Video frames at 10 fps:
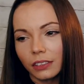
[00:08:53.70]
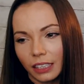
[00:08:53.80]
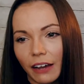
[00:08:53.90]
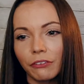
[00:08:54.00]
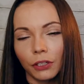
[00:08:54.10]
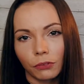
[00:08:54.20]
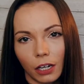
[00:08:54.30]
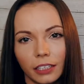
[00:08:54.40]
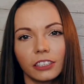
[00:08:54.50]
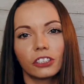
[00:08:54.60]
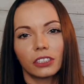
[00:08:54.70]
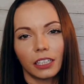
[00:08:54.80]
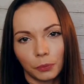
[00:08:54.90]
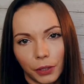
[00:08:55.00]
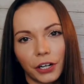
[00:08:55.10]
every run is just
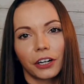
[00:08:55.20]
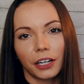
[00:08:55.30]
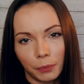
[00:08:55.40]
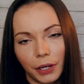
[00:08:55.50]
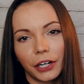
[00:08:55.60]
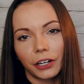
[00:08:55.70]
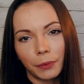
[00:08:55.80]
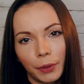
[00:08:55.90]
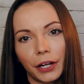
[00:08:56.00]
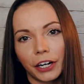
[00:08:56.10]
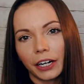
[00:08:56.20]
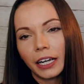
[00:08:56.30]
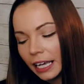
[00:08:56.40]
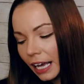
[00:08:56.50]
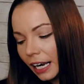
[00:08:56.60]
getting better and better and better.
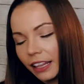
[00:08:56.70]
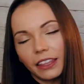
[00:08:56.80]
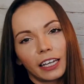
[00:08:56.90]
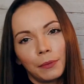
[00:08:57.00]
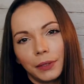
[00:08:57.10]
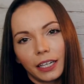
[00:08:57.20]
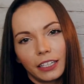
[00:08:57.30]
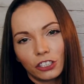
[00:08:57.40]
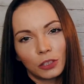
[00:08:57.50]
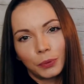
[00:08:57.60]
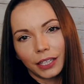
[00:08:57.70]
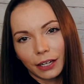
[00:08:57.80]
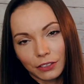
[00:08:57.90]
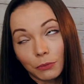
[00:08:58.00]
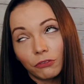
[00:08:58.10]
And I think MBK is just putting
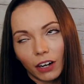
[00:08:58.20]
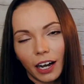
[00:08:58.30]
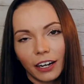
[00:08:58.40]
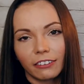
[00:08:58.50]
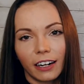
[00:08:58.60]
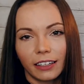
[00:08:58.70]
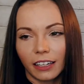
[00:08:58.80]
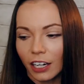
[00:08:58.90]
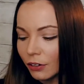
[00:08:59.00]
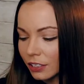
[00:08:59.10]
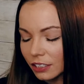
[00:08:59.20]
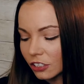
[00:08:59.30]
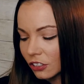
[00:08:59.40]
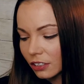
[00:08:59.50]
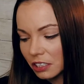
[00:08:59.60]
out some fire right now. It's
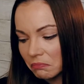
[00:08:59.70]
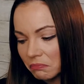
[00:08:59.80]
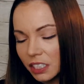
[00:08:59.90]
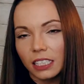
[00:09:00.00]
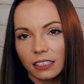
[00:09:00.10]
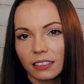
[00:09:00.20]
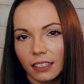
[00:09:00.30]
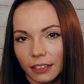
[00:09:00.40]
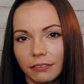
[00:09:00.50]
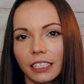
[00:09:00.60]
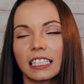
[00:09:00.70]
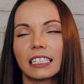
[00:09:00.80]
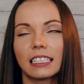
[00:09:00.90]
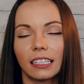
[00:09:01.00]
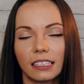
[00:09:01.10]
just
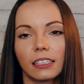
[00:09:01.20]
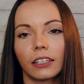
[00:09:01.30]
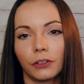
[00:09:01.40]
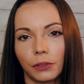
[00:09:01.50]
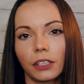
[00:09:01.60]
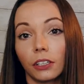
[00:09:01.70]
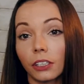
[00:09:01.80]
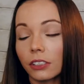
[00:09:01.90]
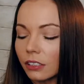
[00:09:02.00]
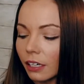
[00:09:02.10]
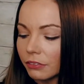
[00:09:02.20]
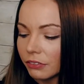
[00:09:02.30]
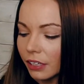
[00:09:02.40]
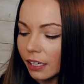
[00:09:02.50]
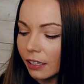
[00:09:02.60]
consistently really good stuff.
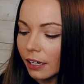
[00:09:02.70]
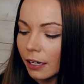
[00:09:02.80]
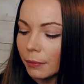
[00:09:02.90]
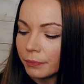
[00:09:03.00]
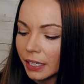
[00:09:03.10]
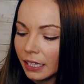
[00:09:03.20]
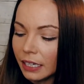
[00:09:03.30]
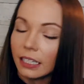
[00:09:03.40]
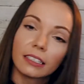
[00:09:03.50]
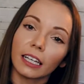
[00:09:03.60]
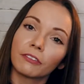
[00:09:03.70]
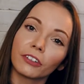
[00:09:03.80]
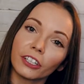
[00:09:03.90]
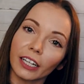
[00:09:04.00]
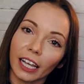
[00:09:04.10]
And
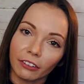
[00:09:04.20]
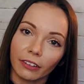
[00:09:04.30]
Sanford and